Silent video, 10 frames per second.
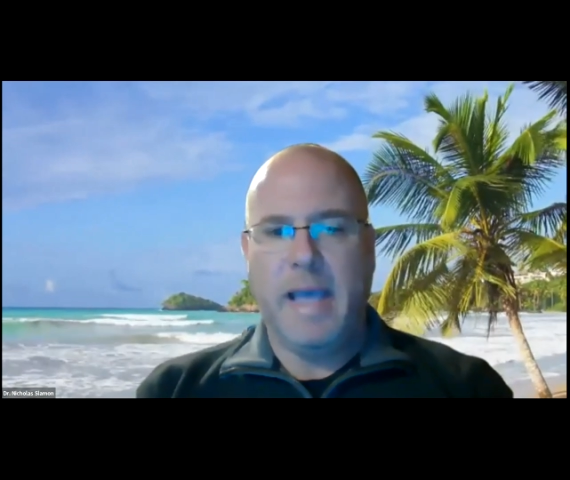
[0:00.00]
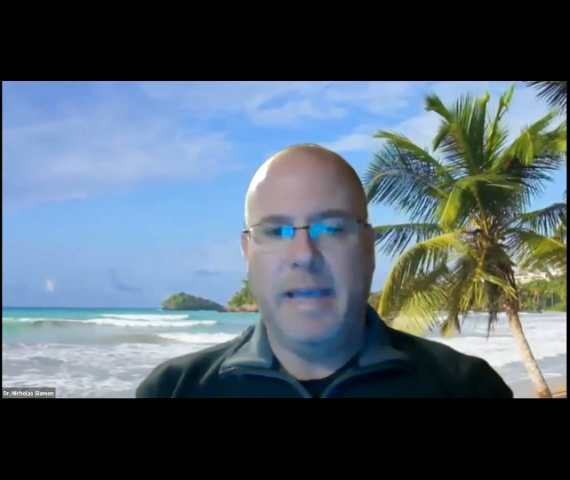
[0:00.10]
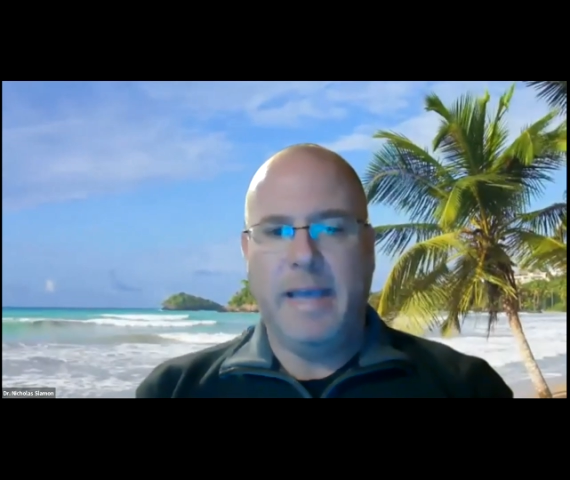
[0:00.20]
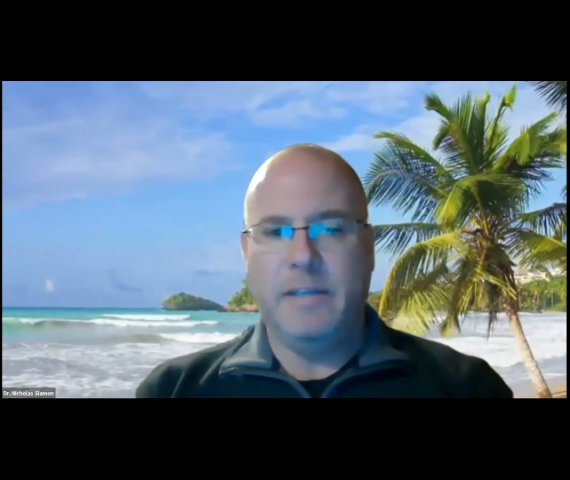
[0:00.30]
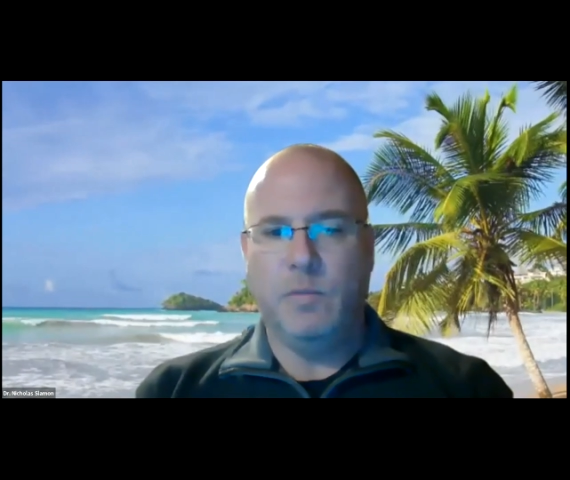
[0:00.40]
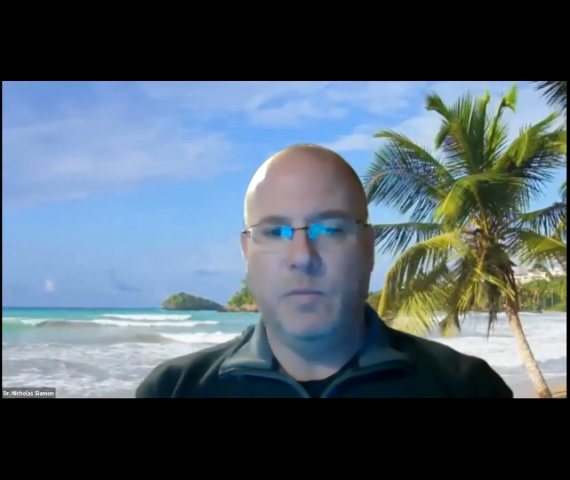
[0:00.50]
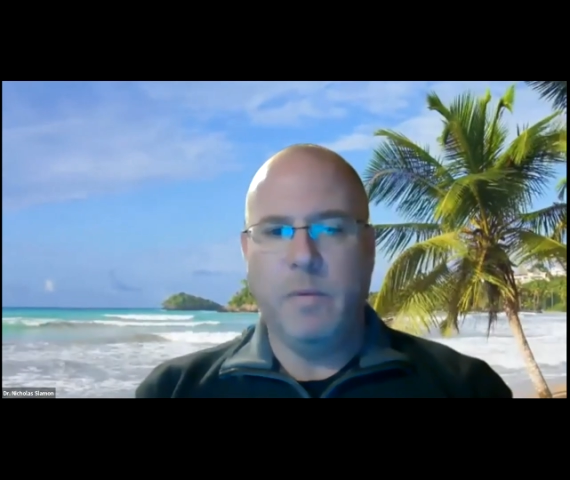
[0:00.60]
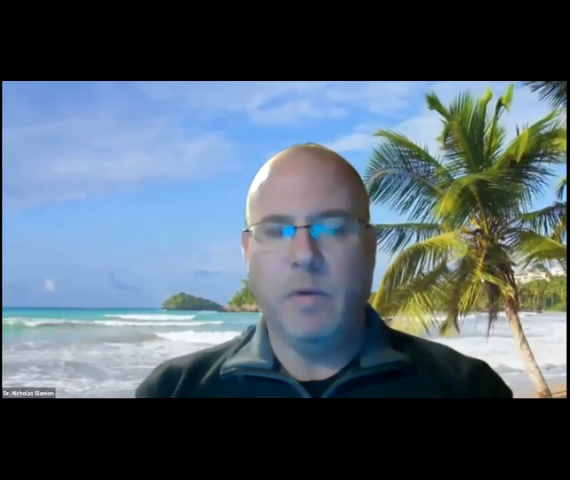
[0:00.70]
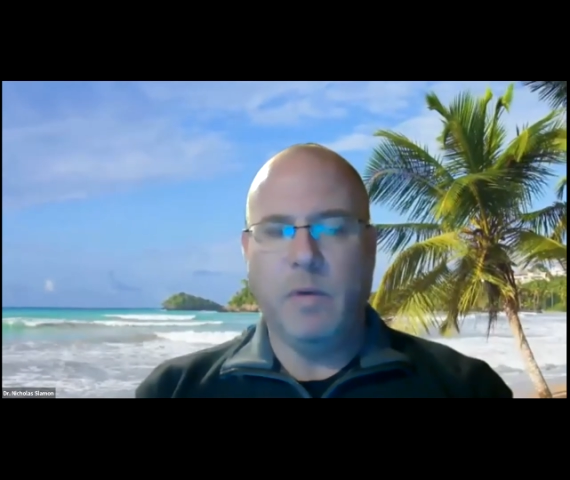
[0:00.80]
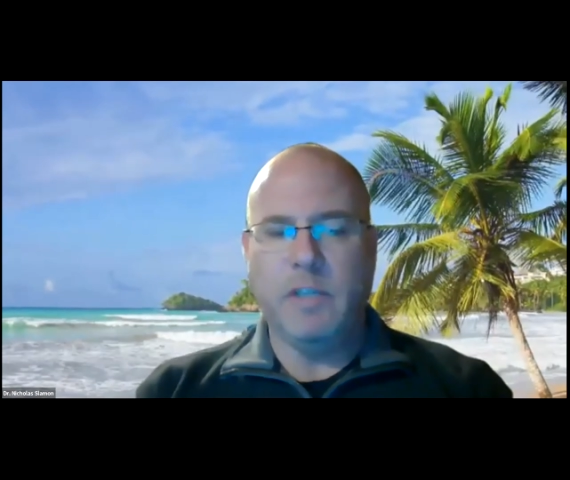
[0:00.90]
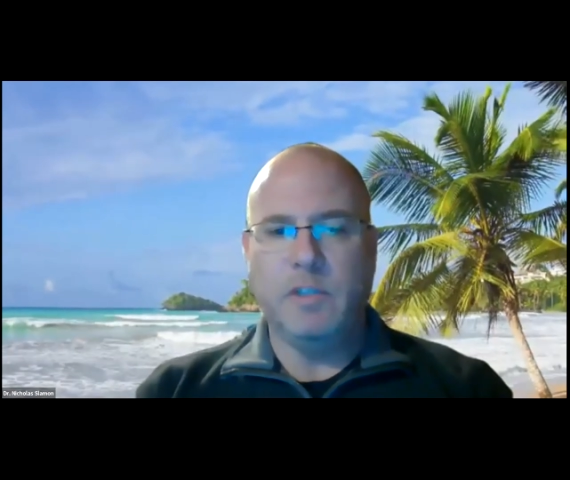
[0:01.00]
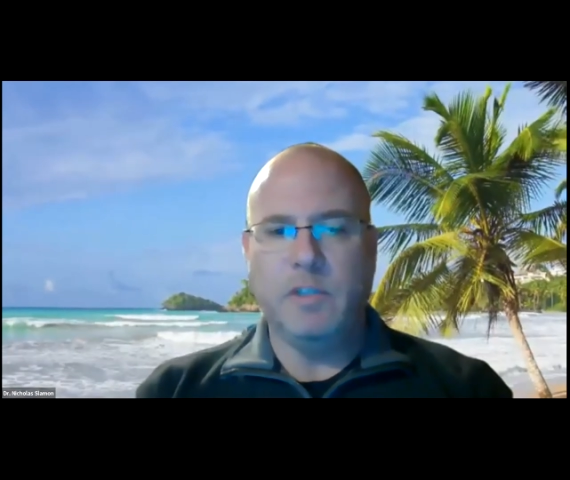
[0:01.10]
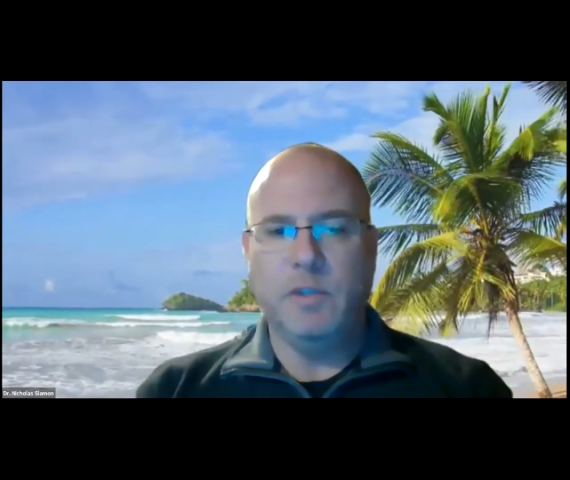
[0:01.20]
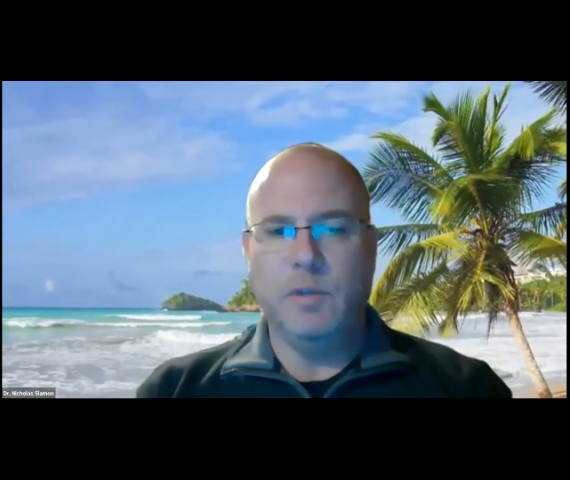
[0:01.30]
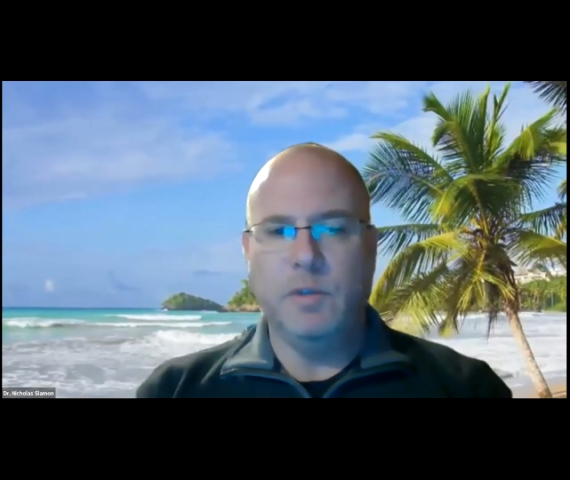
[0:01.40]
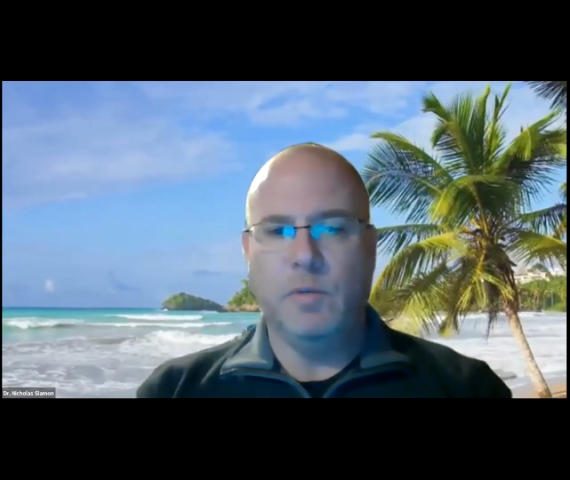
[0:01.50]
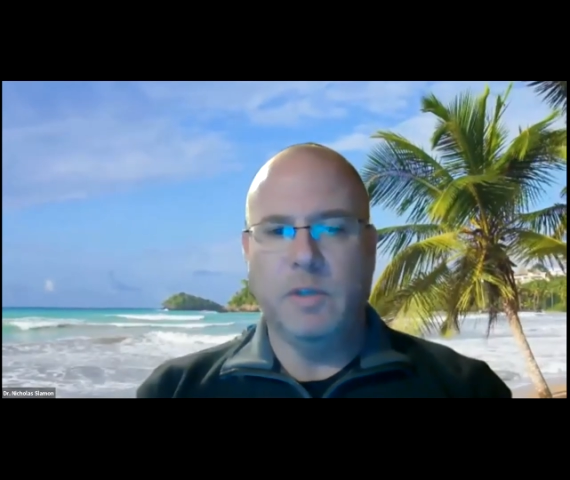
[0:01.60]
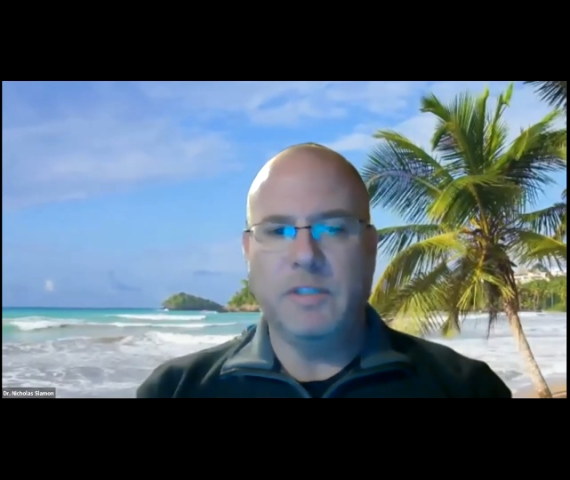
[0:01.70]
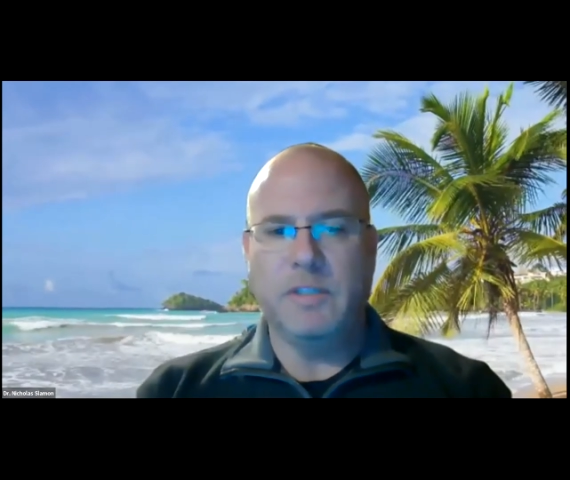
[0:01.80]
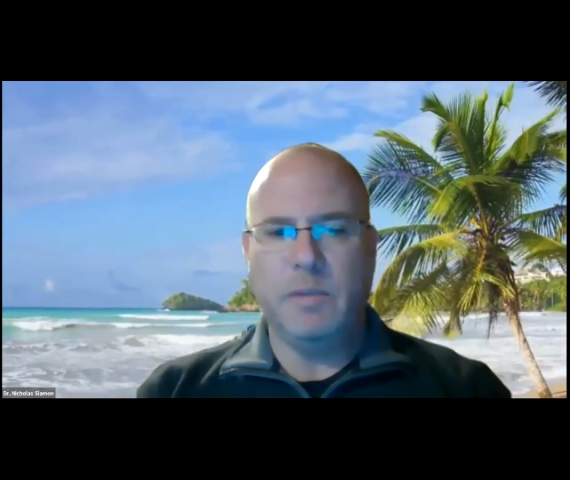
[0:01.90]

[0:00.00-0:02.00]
And what we wanted to do was